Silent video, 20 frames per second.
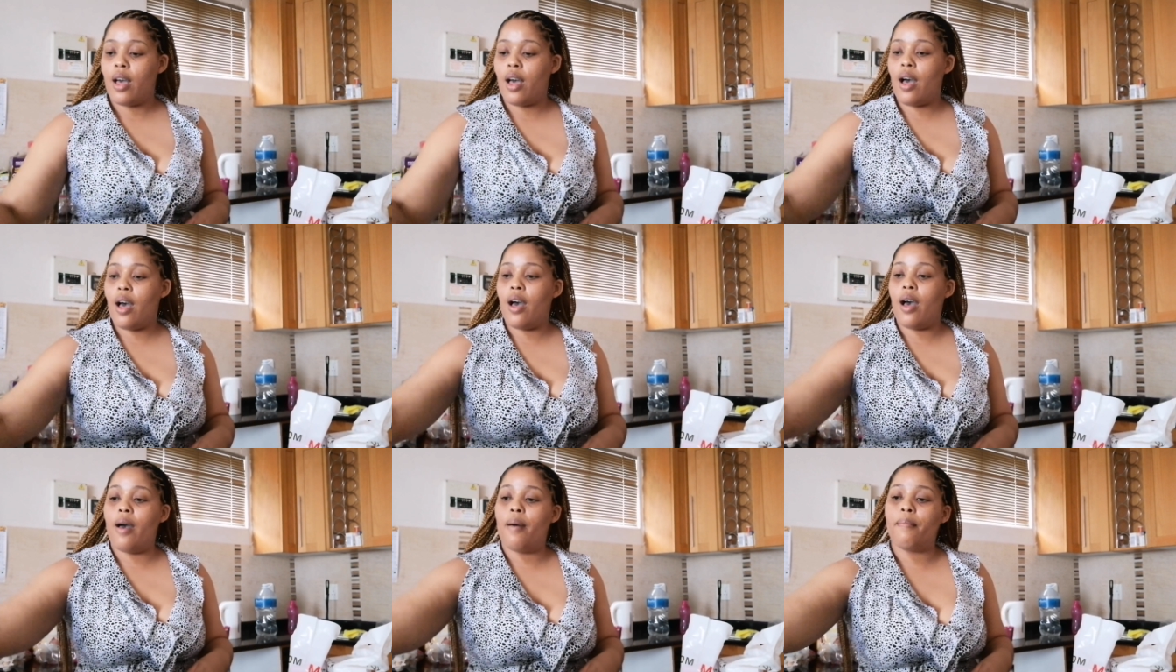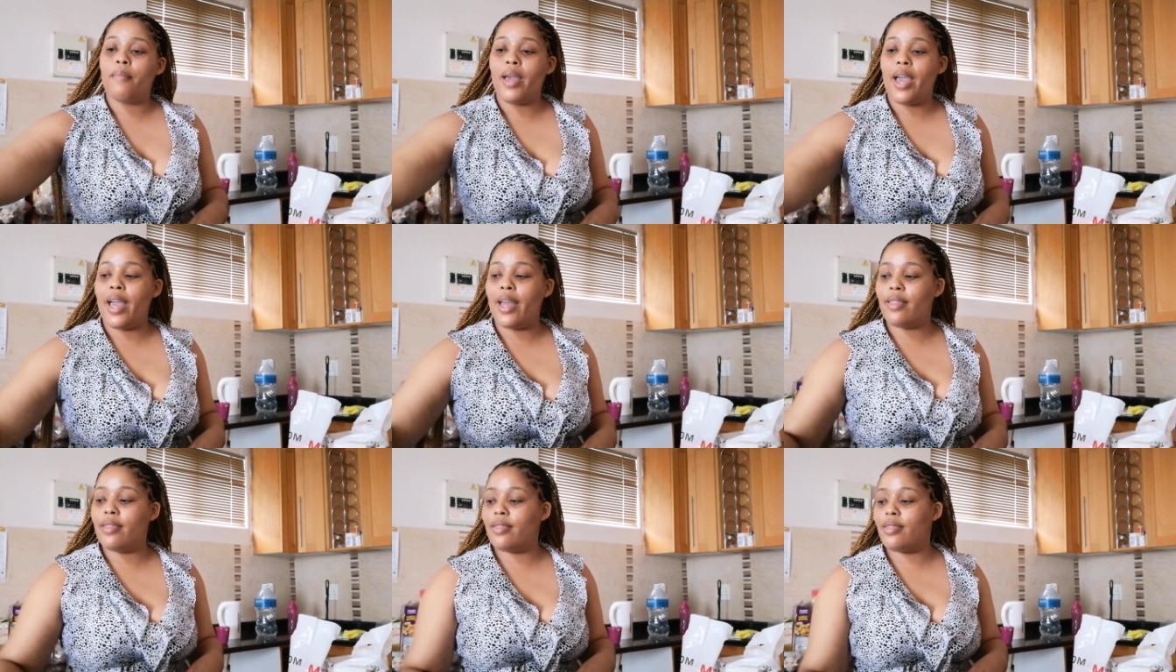And
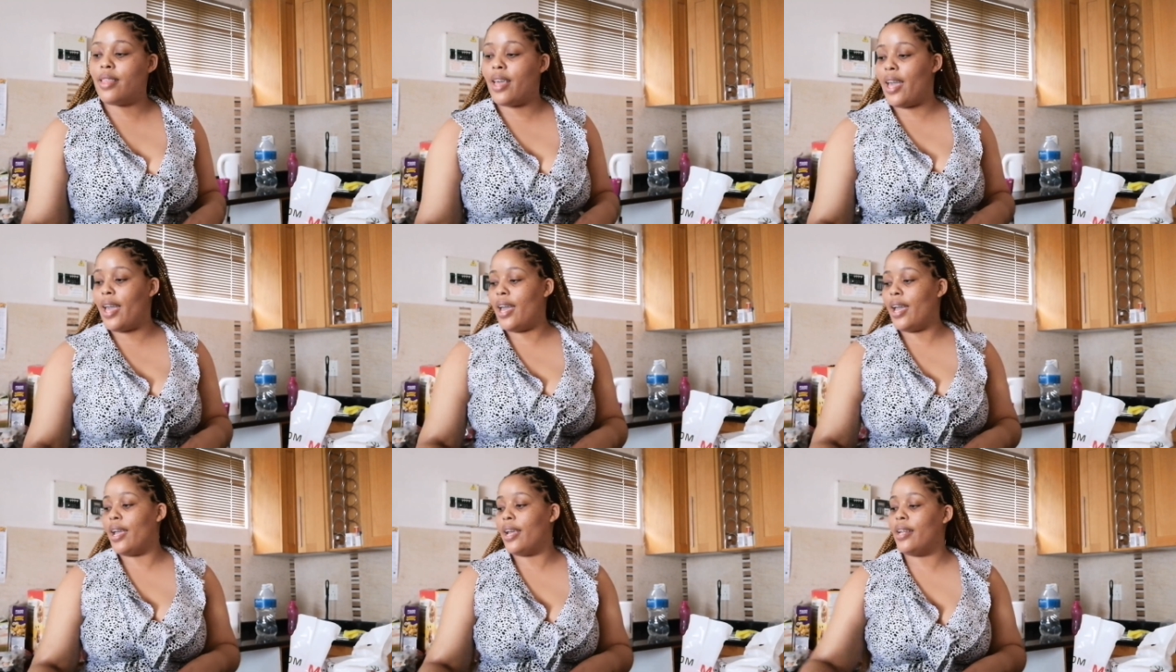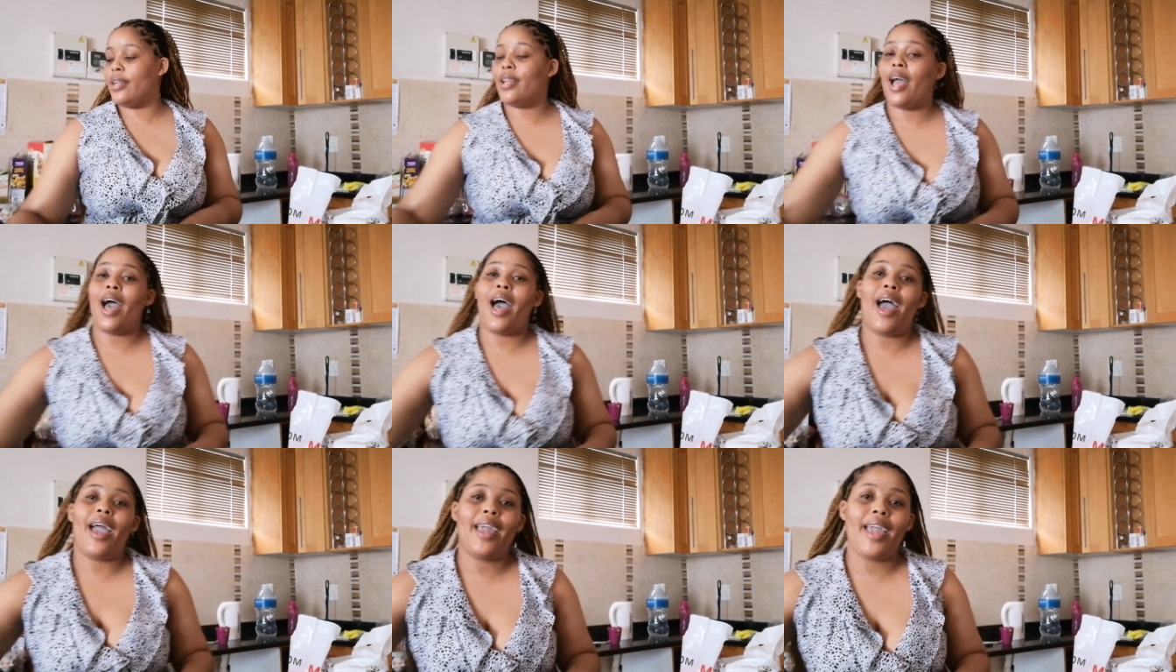
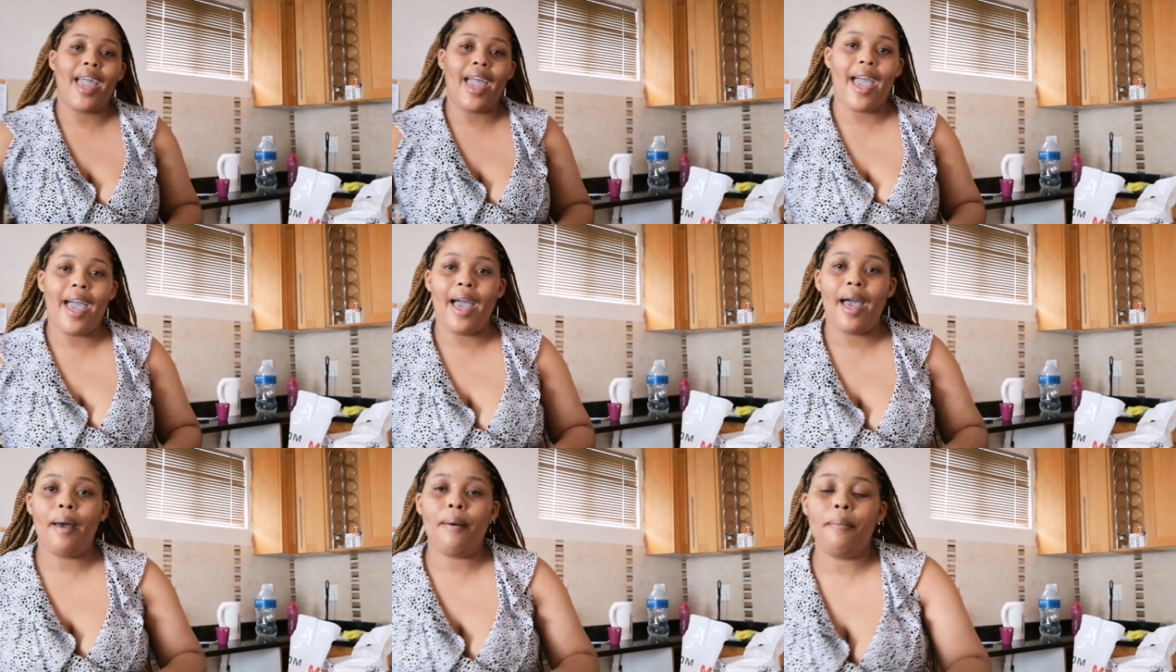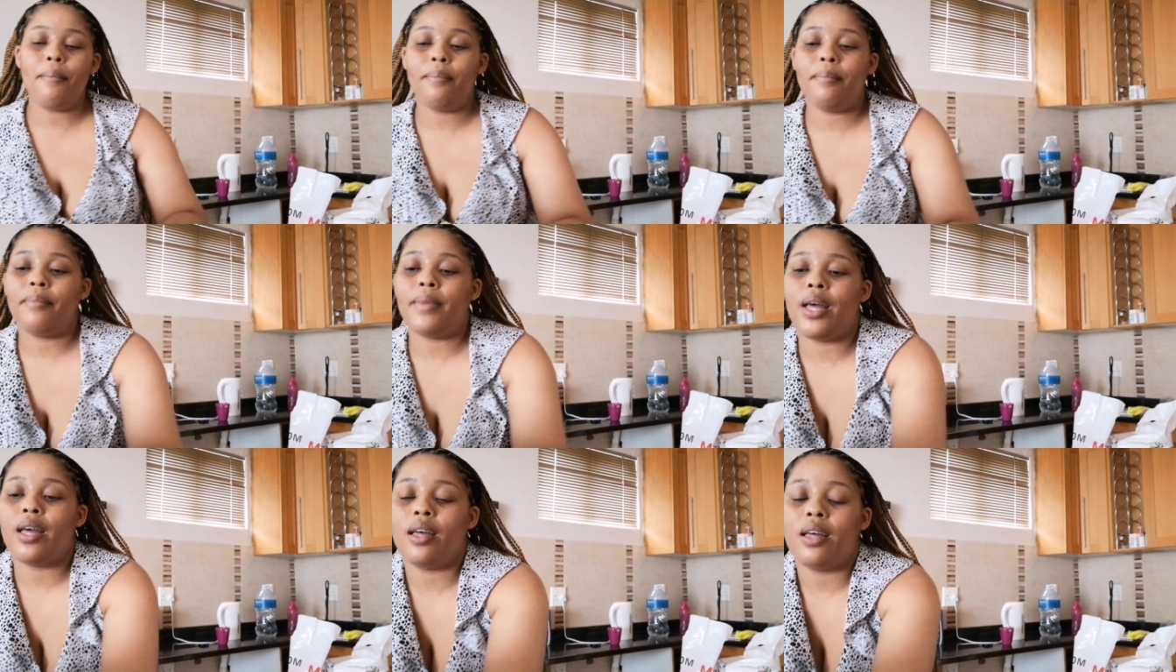then I
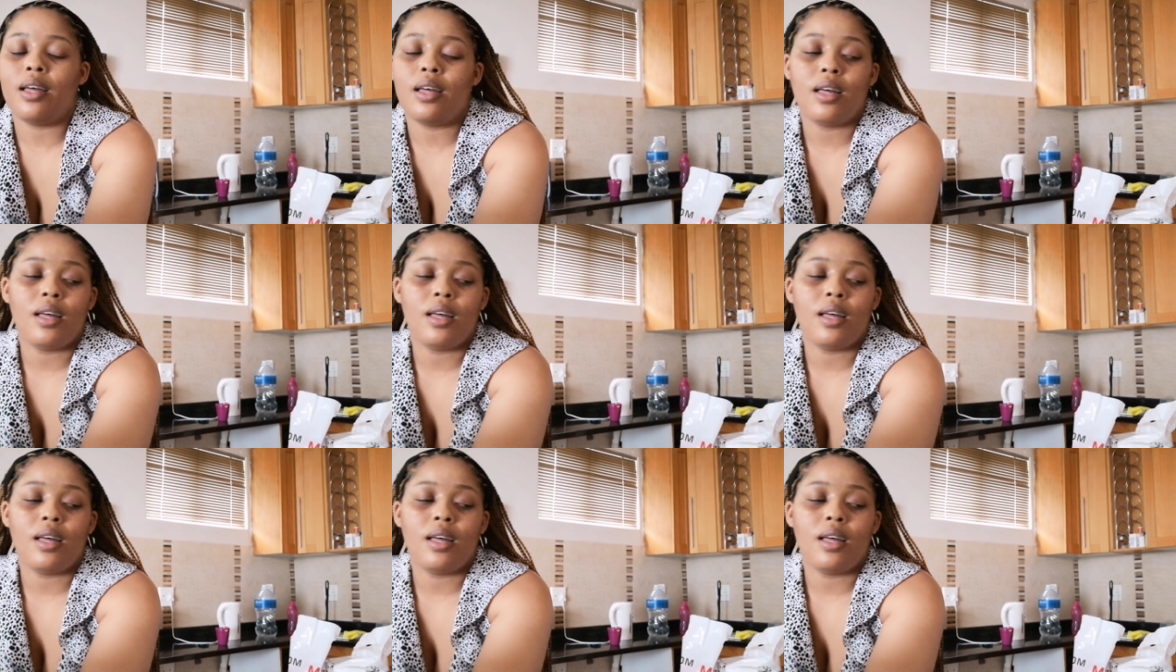am